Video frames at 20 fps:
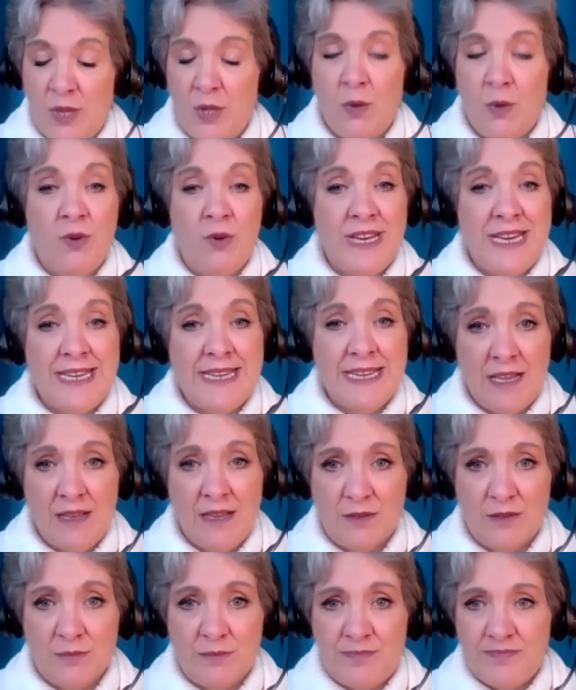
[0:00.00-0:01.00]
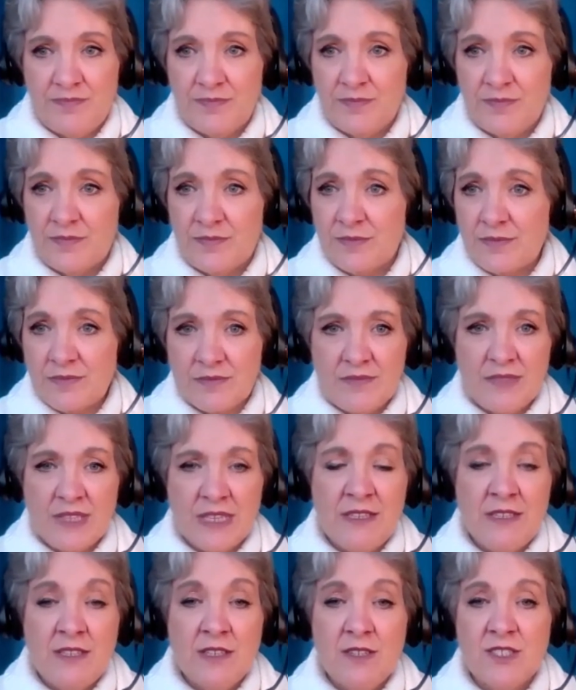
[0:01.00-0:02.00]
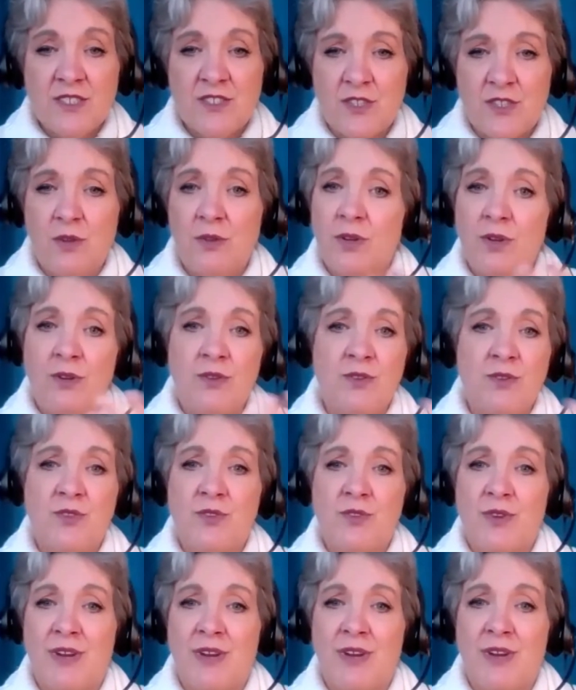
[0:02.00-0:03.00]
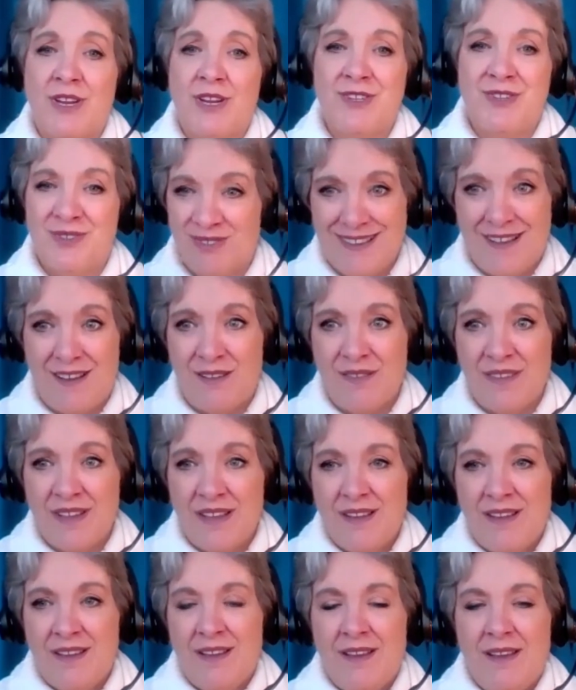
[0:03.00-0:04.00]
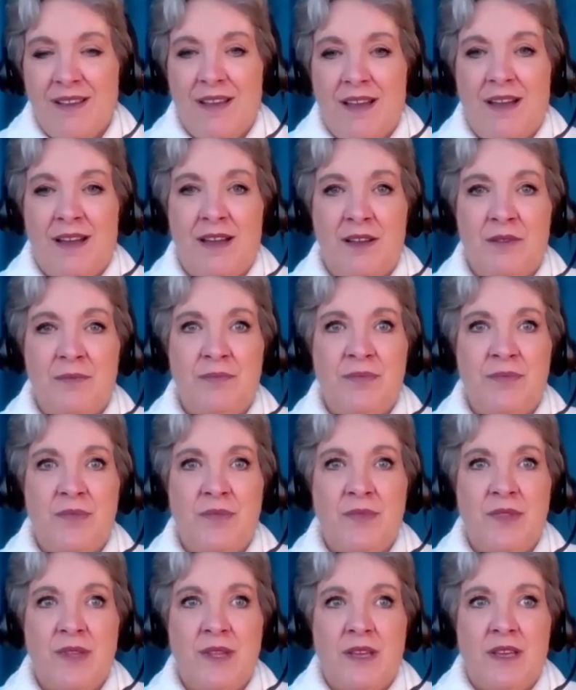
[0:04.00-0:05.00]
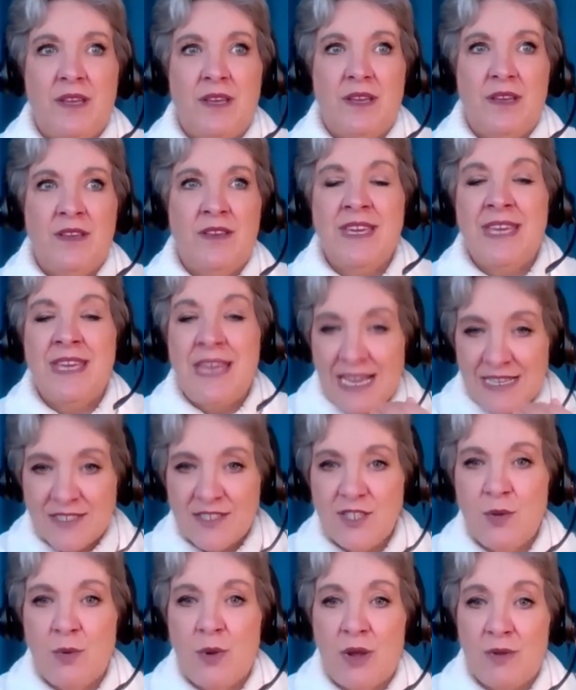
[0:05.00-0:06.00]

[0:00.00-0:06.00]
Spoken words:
all need help. Don't go and try and do it yourself. Um, yes, you are